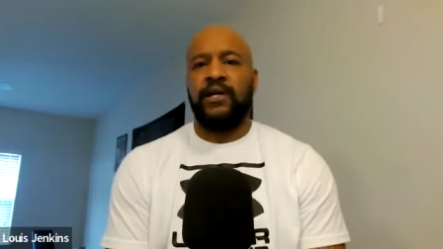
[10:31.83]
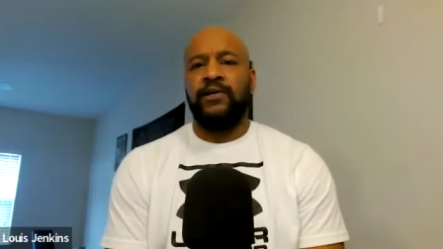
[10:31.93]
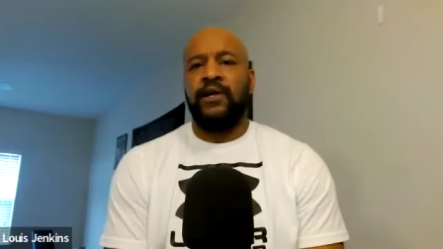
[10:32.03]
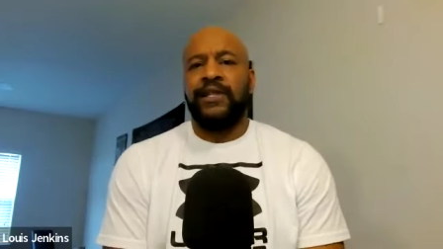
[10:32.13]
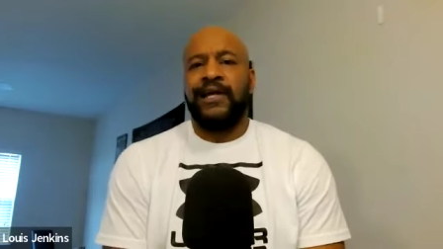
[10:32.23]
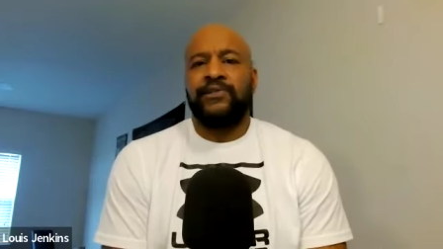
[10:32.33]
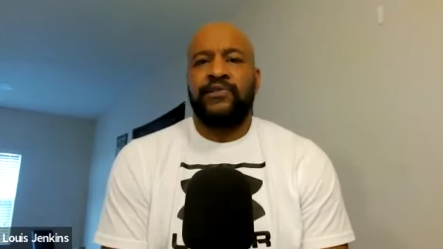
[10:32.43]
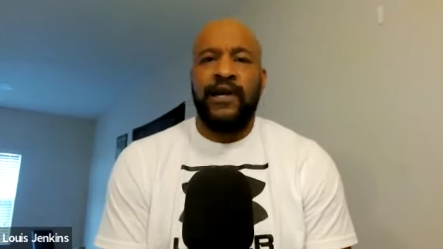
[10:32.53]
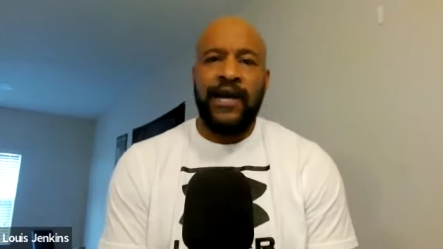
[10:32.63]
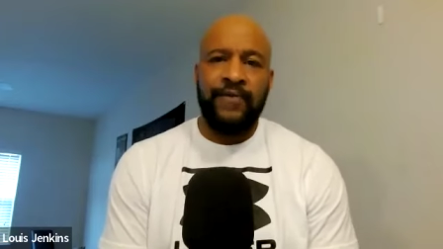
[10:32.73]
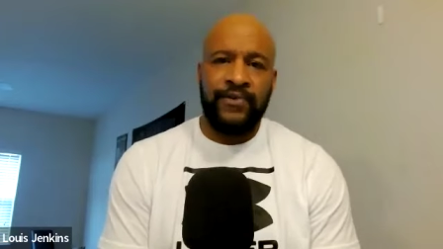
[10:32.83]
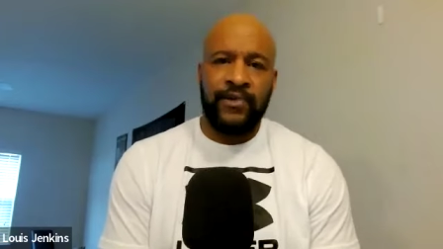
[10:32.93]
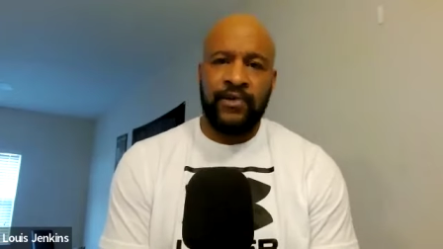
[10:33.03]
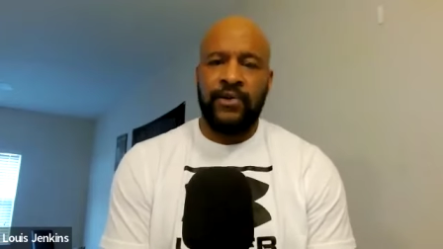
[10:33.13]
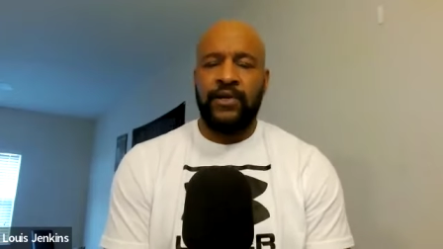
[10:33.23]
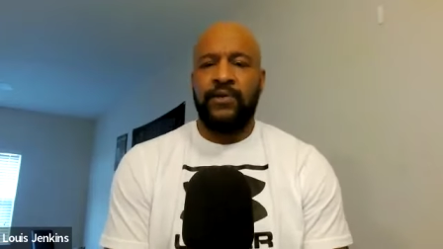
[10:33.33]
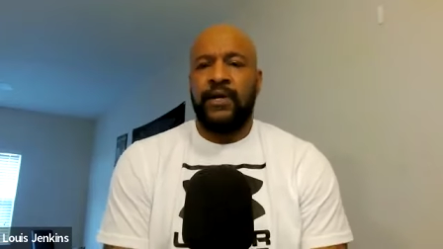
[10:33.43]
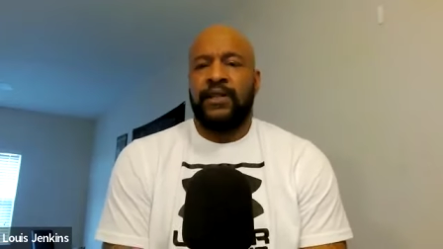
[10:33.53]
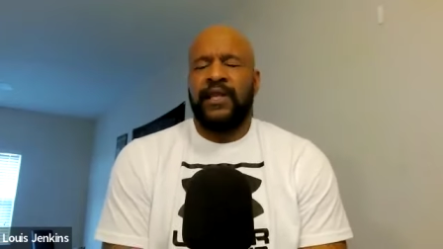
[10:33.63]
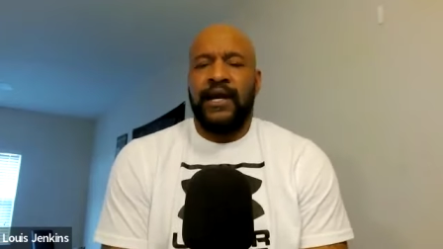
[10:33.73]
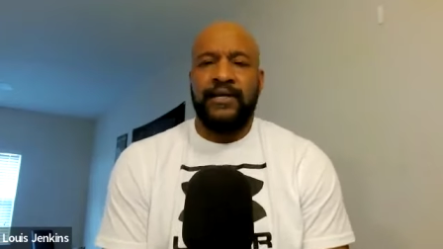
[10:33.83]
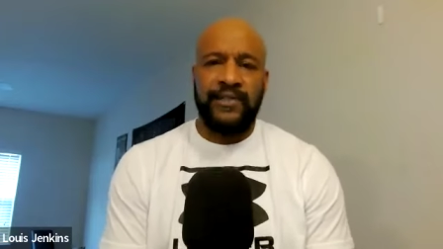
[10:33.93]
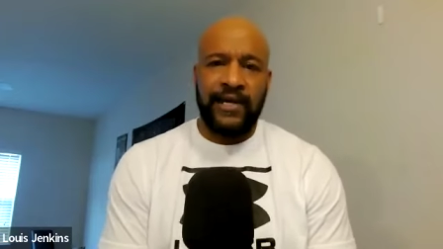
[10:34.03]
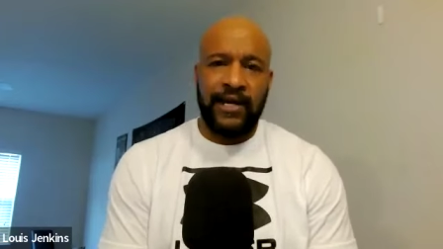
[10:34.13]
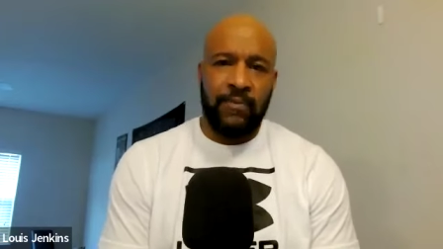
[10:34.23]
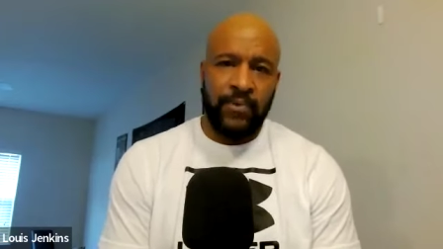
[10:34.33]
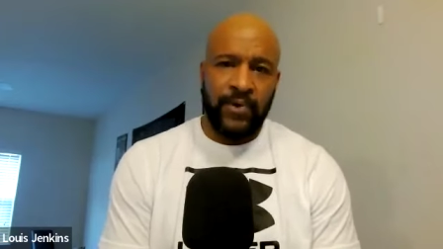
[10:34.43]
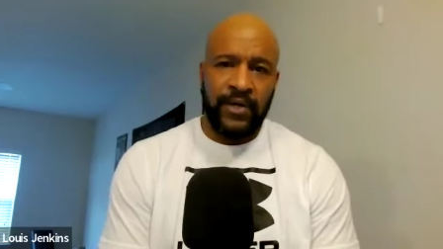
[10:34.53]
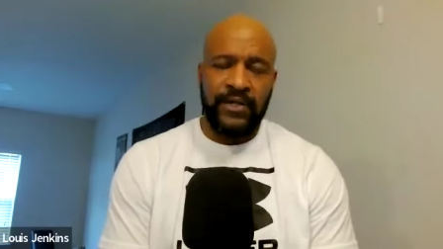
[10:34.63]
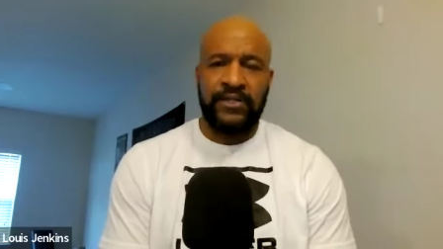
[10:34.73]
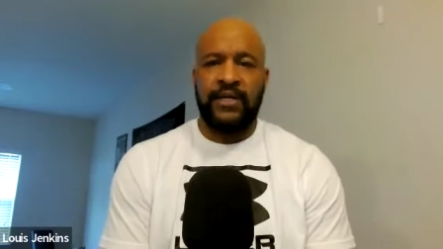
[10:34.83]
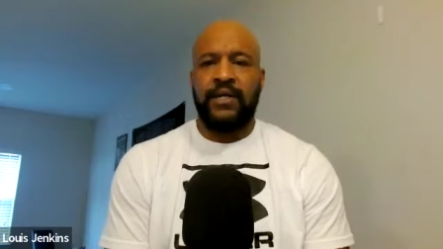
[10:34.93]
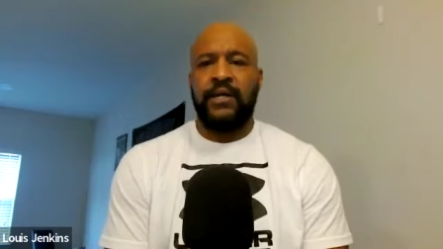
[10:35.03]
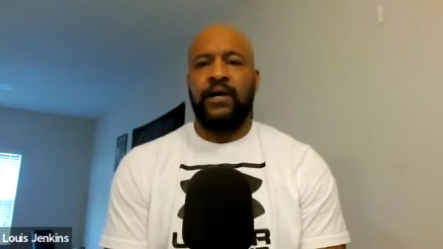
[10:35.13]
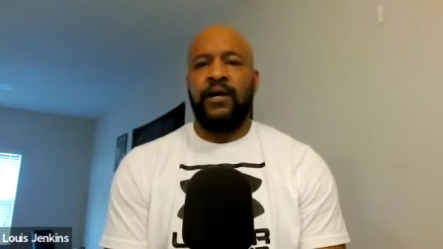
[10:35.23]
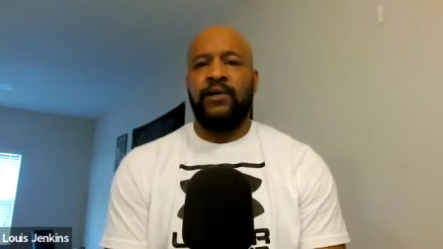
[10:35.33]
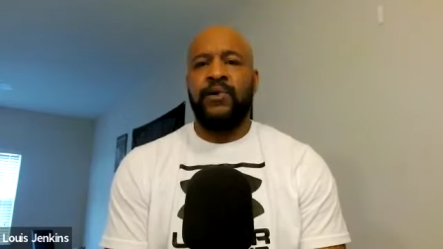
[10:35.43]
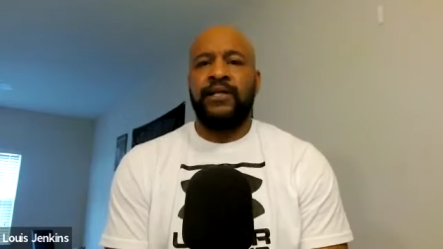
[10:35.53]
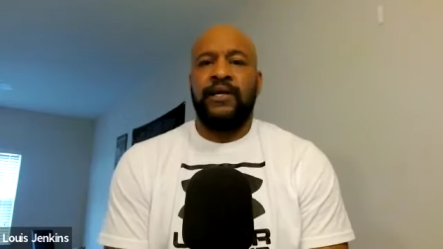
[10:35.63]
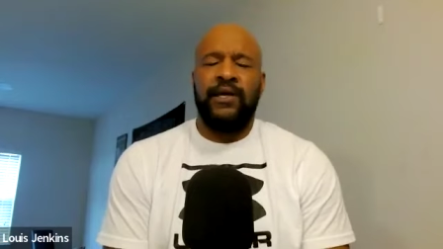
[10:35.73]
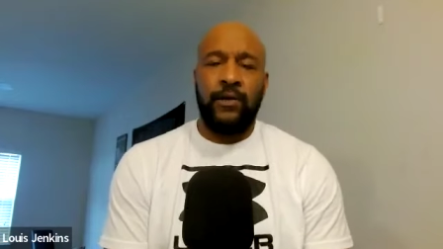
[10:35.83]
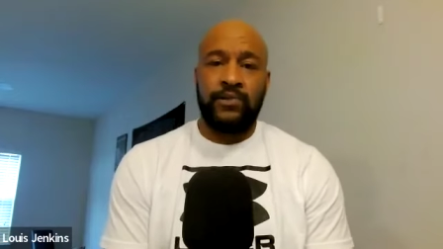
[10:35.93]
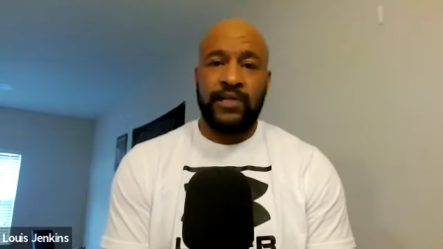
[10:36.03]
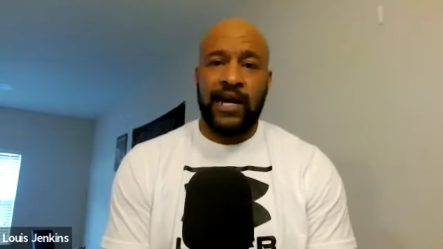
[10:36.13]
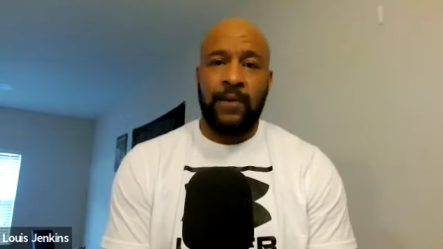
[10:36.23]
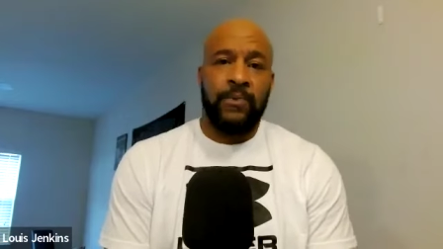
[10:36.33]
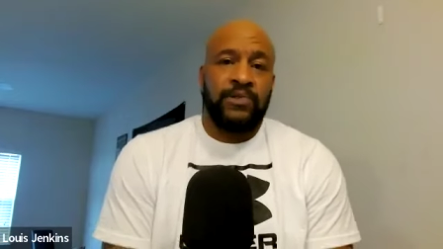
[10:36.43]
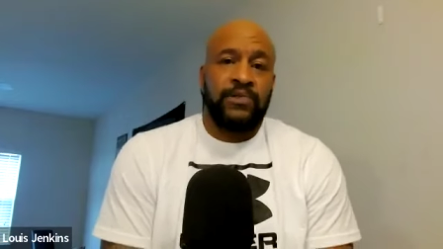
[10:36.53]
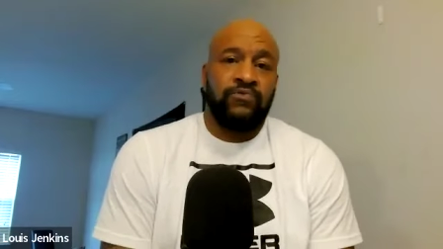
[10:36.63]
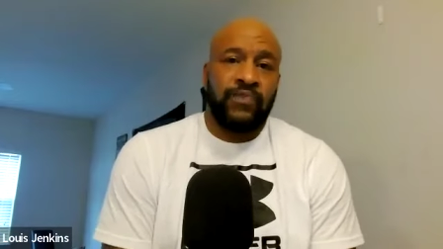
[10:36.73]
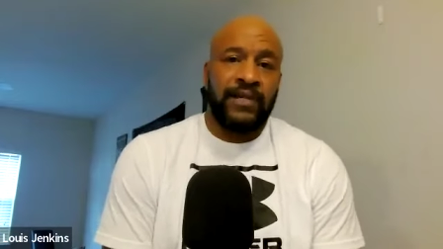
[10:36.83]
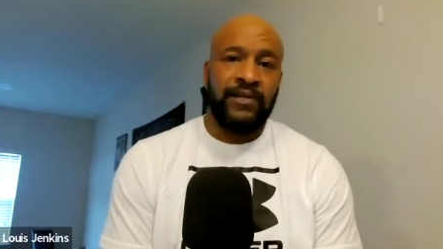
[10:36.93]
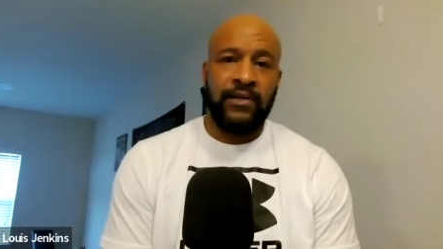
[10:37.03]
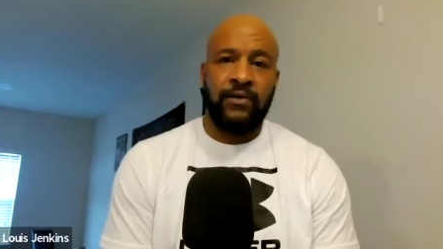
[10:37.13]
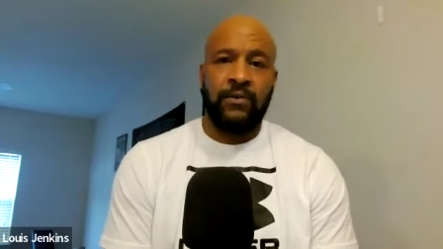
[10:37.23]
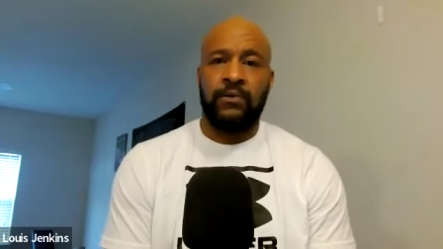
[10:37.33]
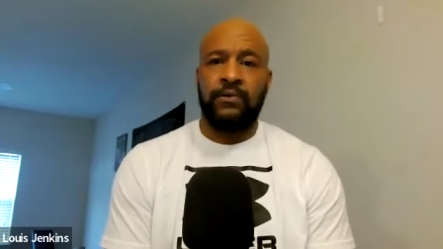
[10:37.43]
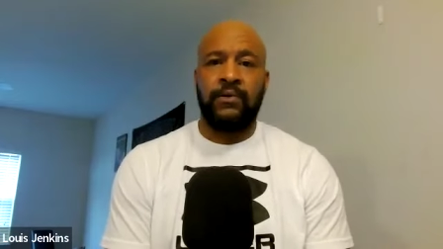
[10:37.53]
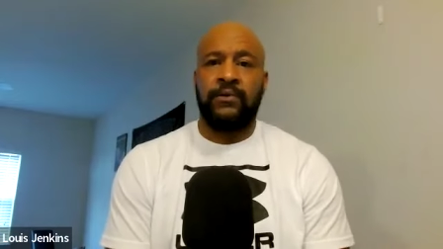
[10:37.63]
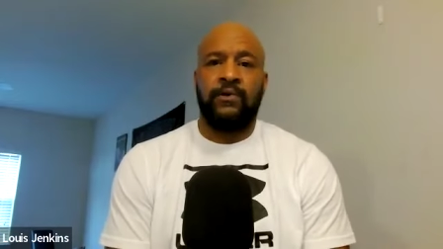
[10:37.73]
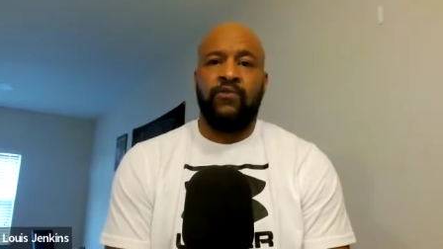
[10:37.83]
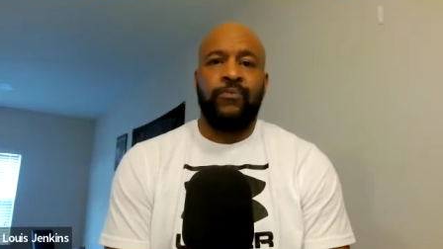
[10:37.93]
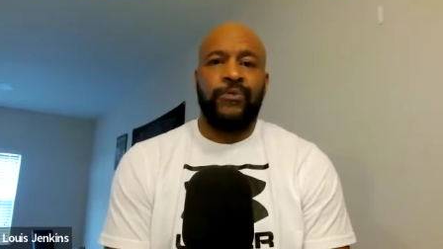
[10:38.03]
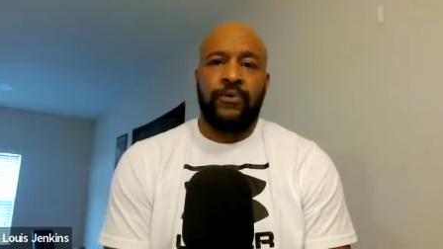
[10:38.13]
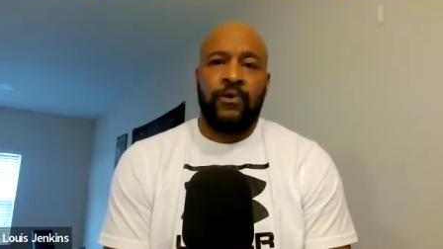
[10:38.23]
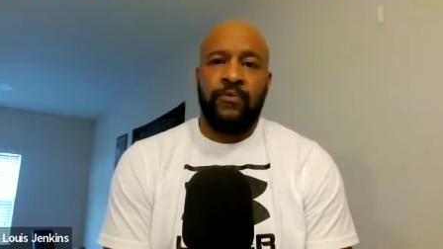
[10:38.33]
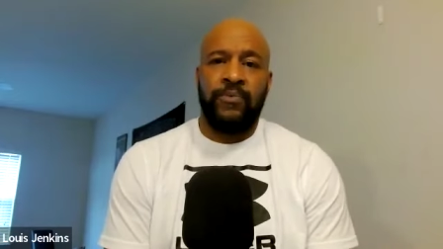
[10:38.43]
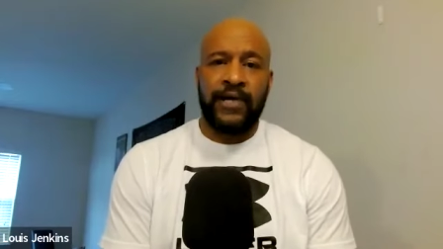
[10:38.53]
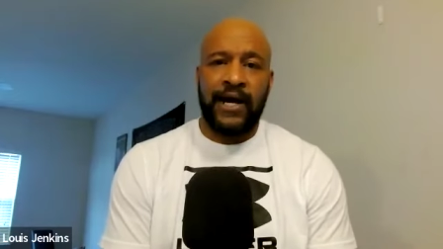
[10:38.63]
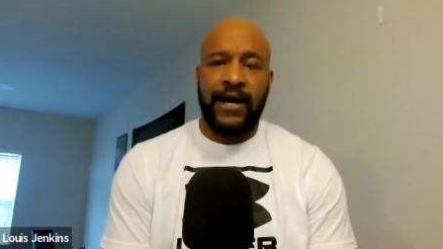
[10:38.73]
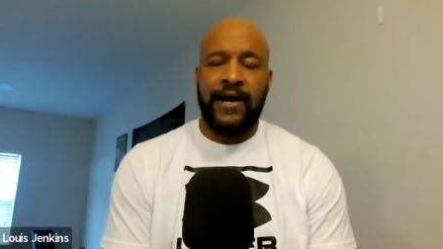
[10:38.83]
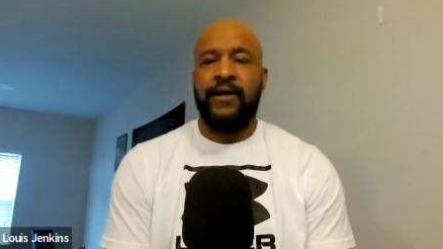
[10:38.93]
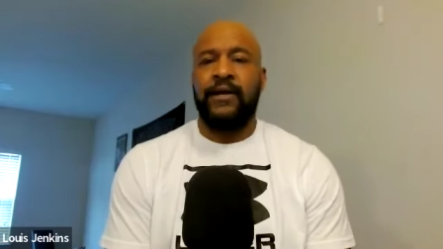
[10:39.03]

You had Lancaster Avenue. You had Lansdowne Boys. Uh, you had the Hilltop, which is right there on on Overbrook, Overbrook High.